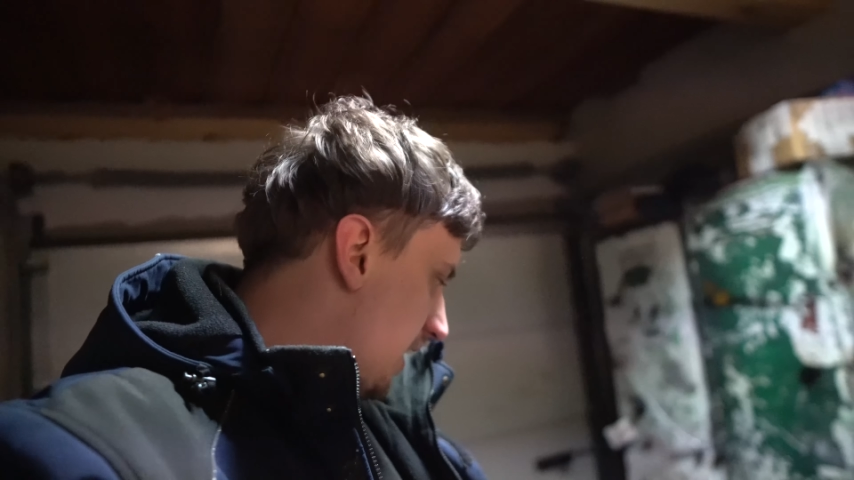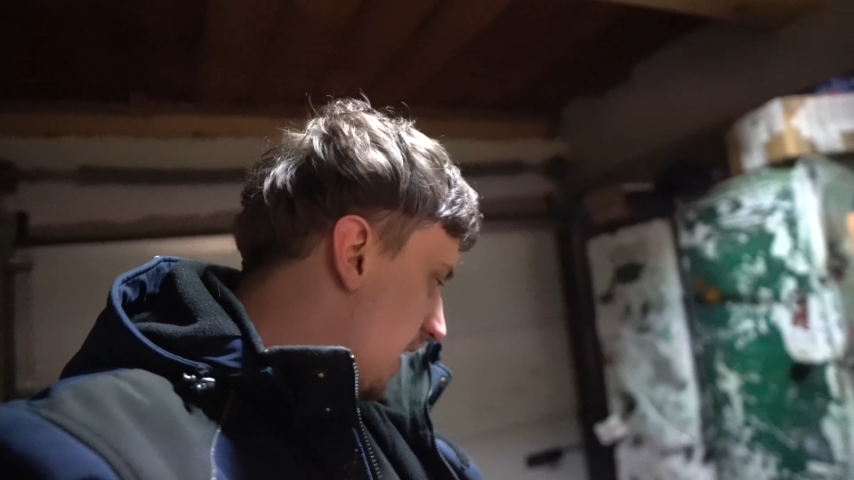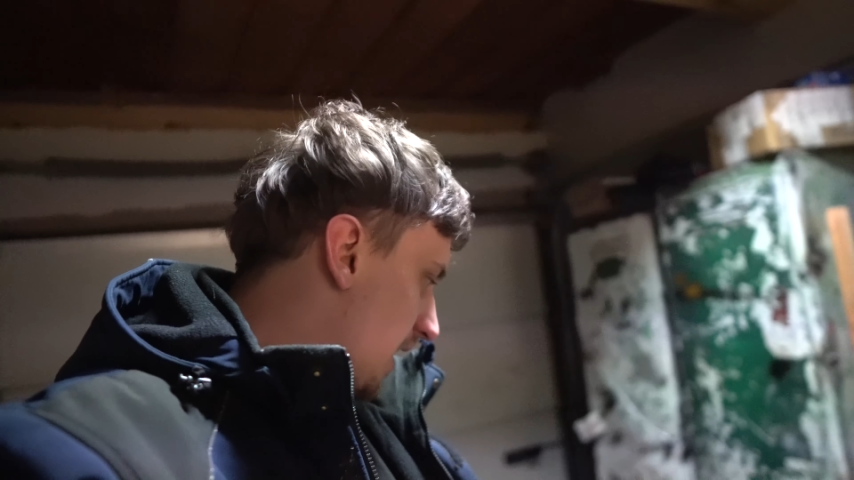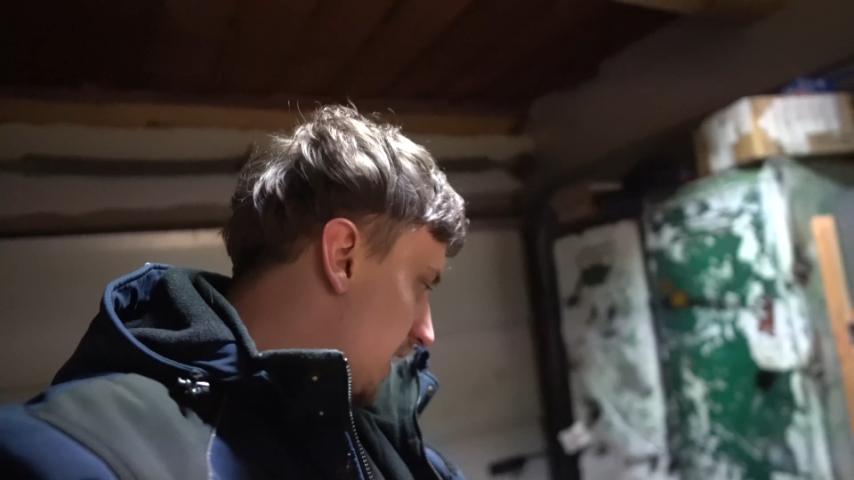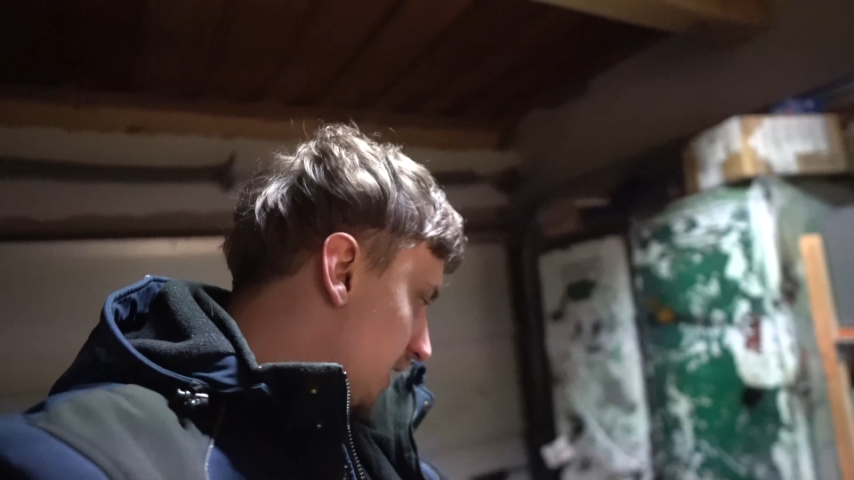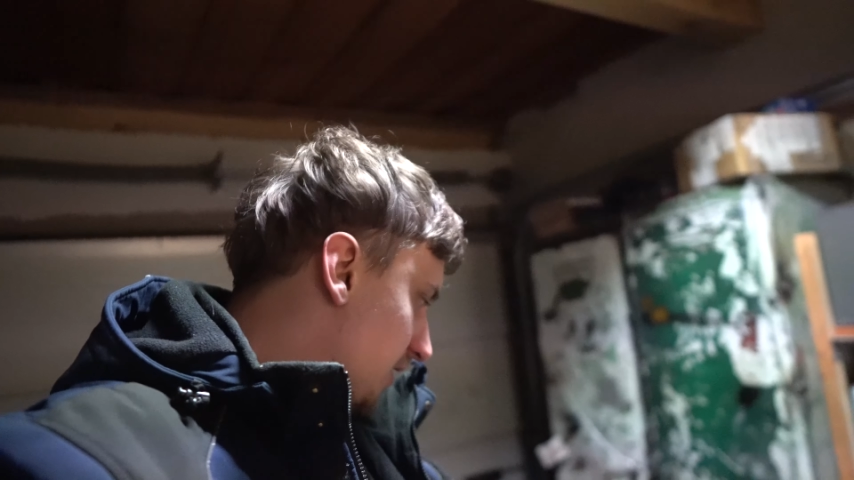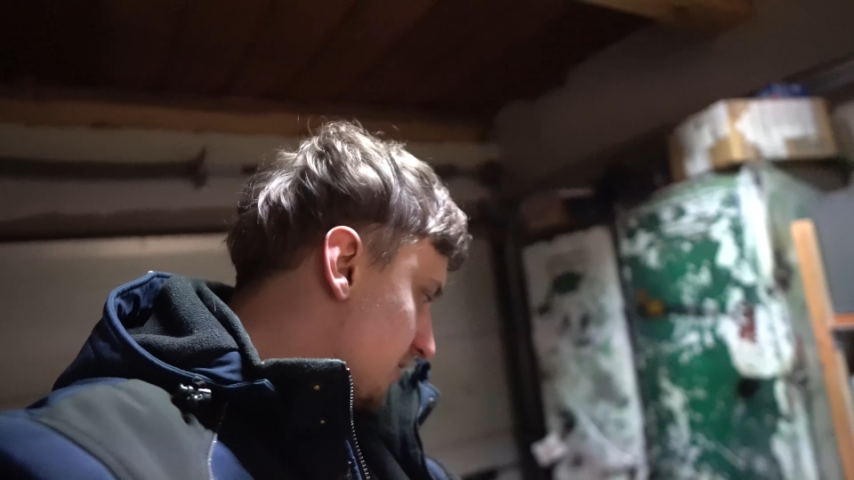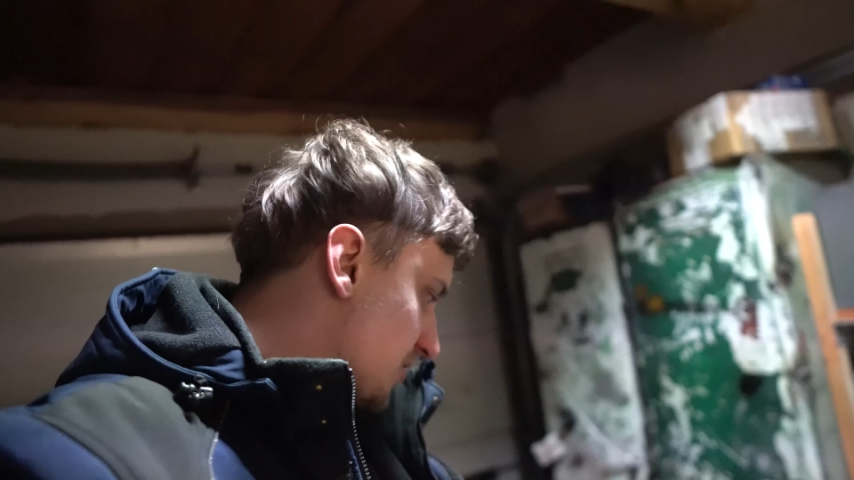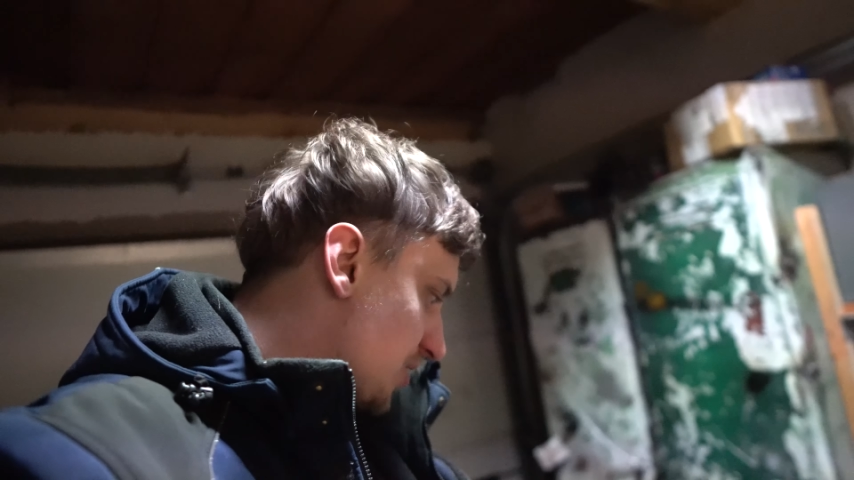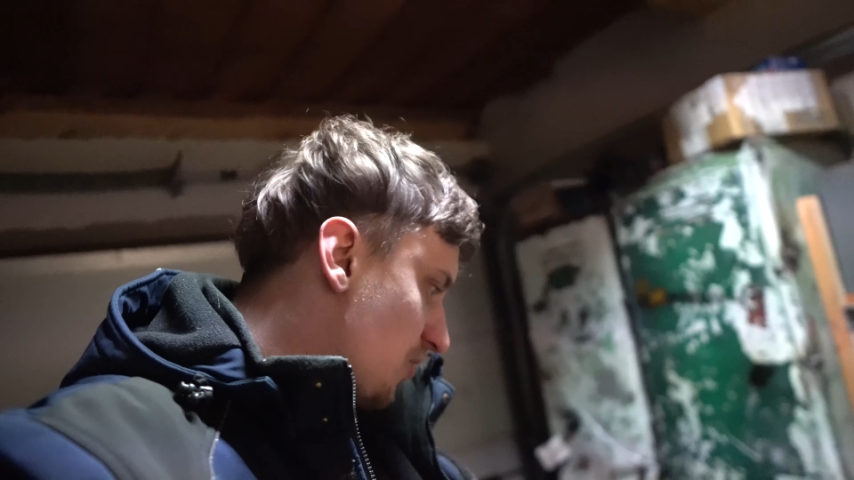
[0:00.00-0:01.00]
and
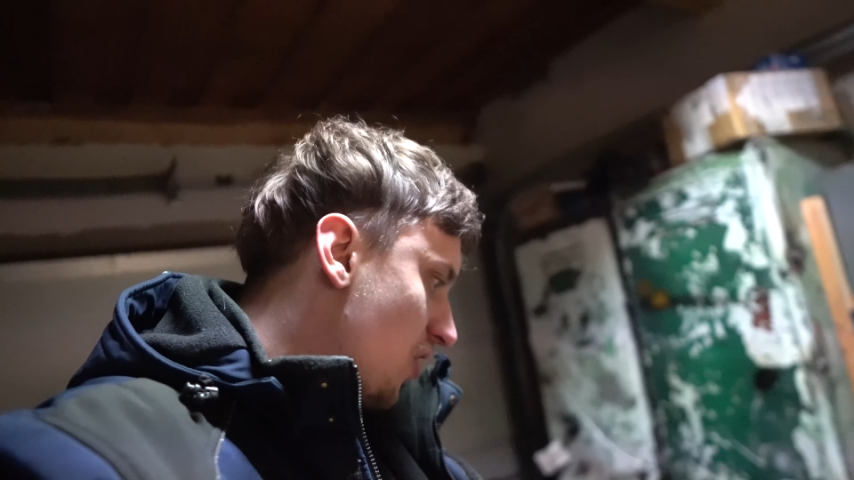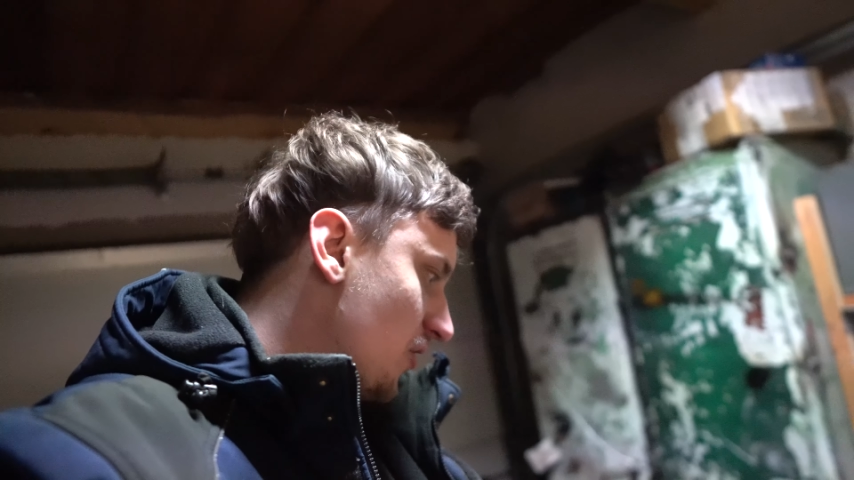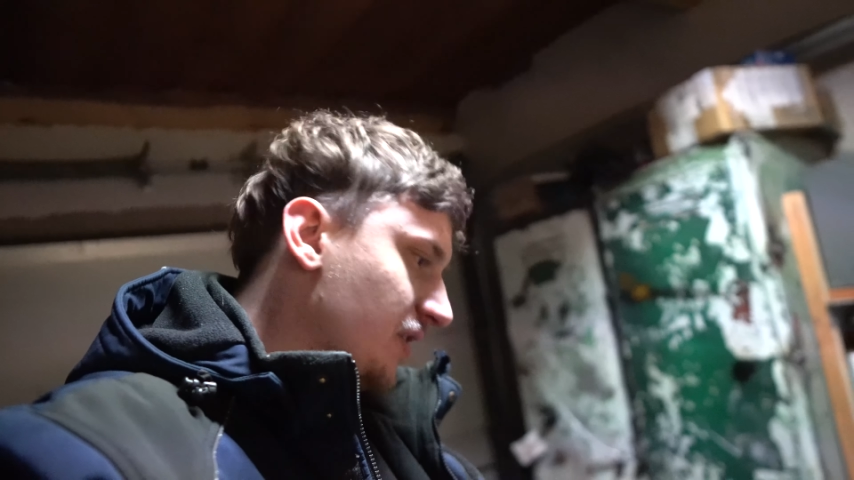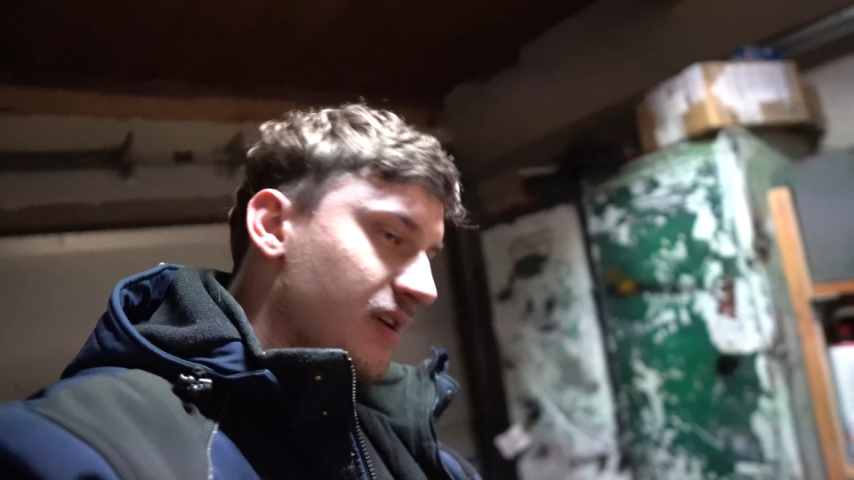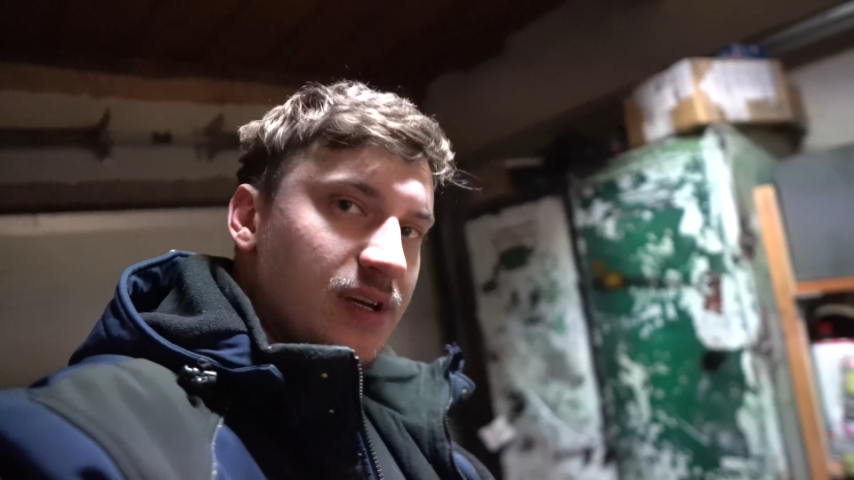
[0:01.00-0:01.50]
so on.